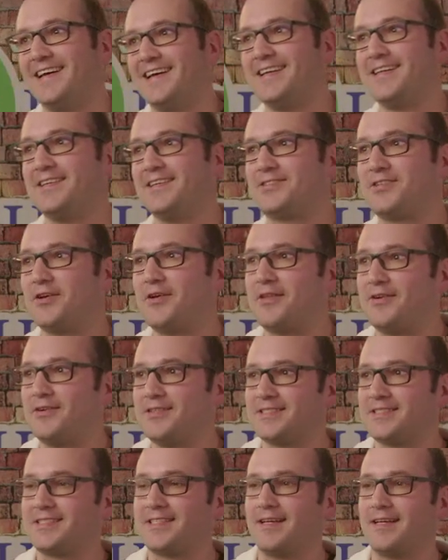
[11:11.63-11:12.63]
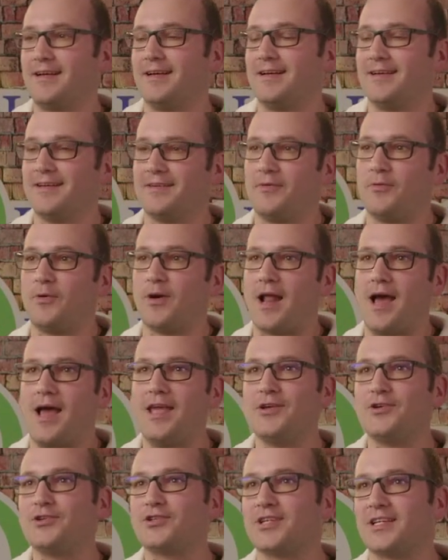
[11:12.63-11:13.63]
so there's uh, what I
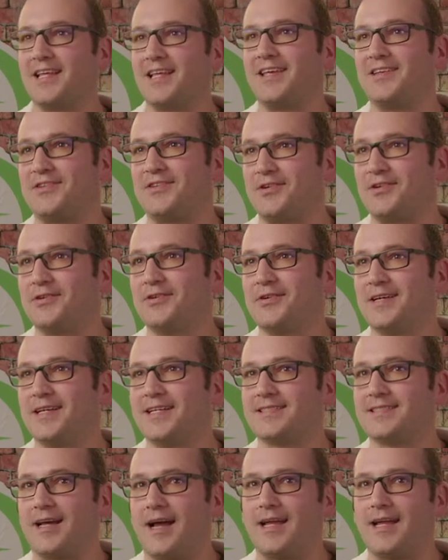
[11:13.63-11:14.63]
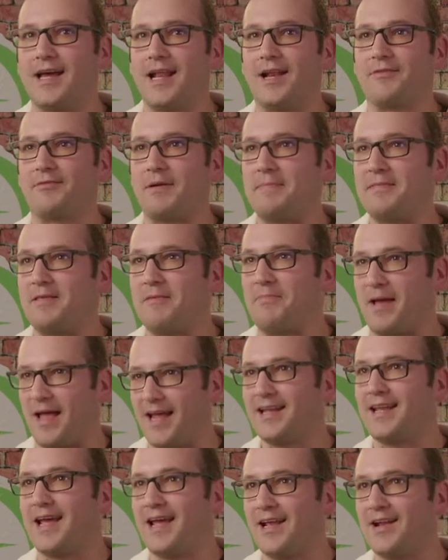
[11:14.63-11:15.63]
usually do is I kind of rip the
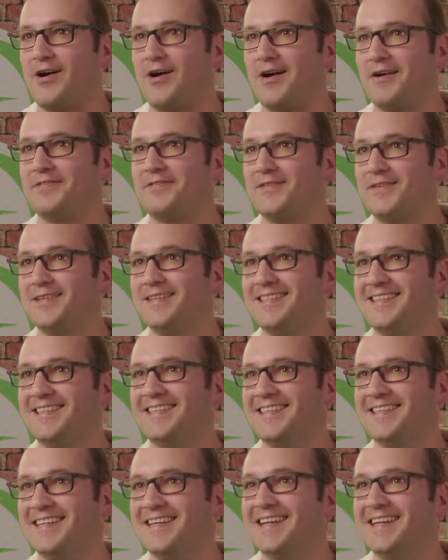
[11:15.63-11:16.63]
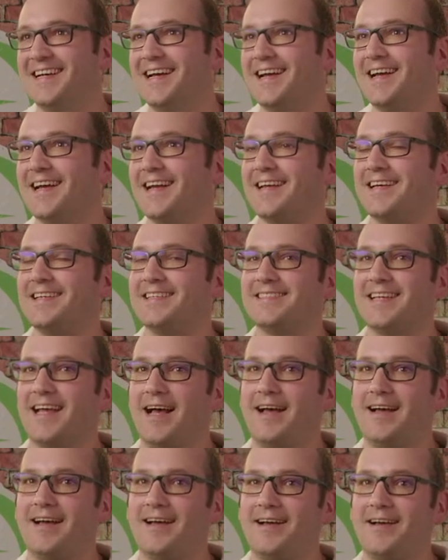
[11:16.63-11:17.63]
band-aid off. Is
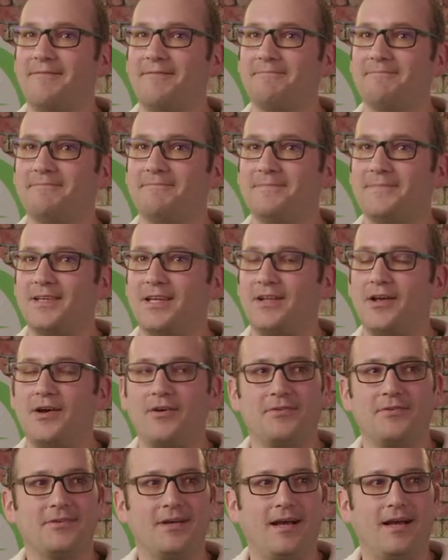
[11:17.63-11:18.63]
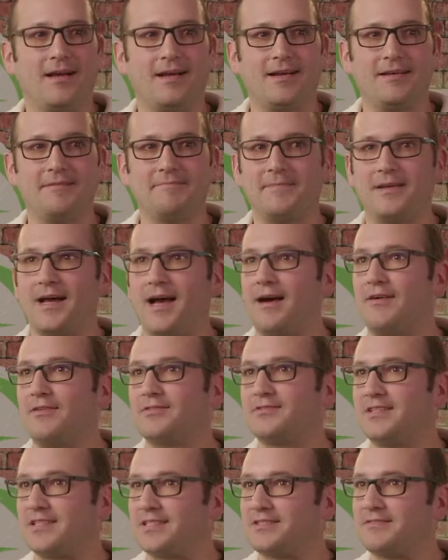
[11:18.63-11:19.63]
um, you know uh, I'll
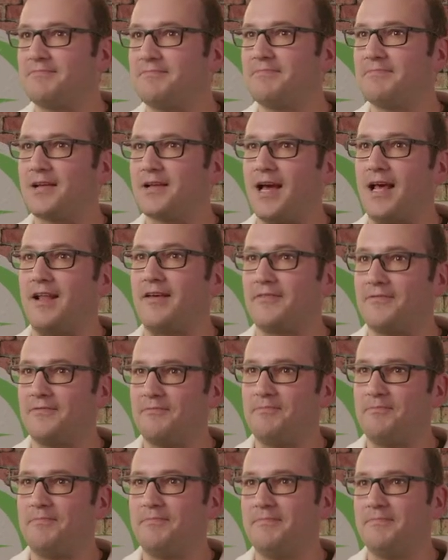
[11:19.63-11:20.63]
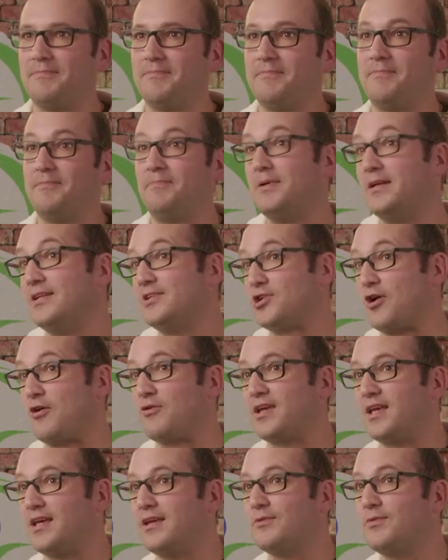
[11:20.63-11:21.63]
just kind of be
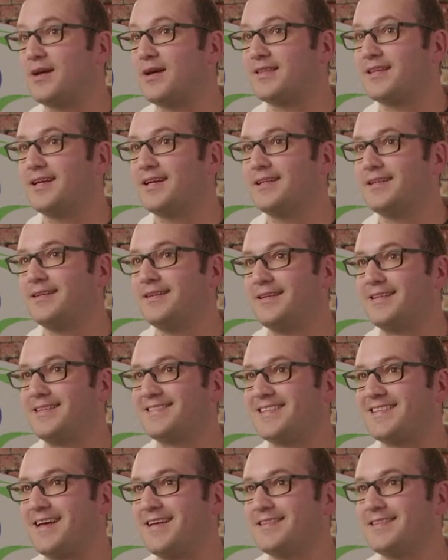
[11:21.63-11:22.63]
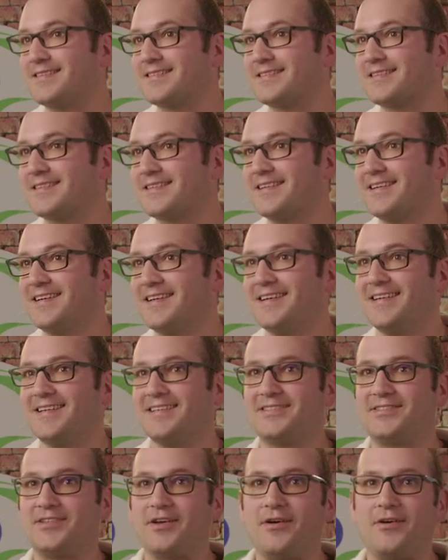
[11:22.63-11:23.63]
jokey with it in a sense.
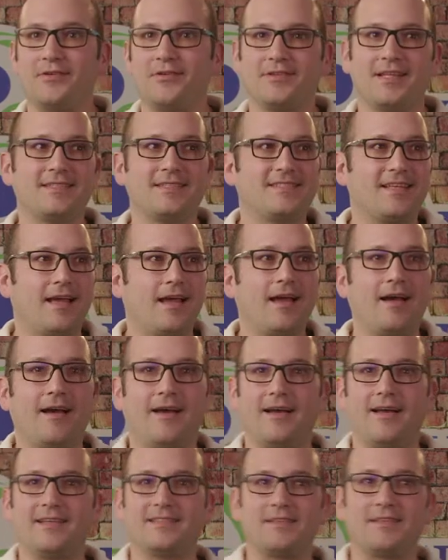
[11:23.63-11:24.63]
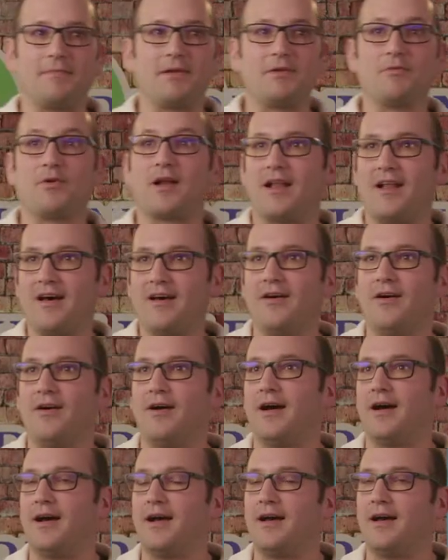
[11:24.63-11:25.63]
So let's say uh, somebody wanted to
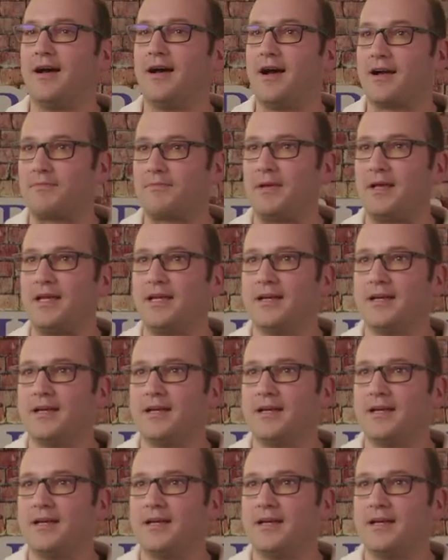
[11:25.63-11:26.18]
uh, hug me,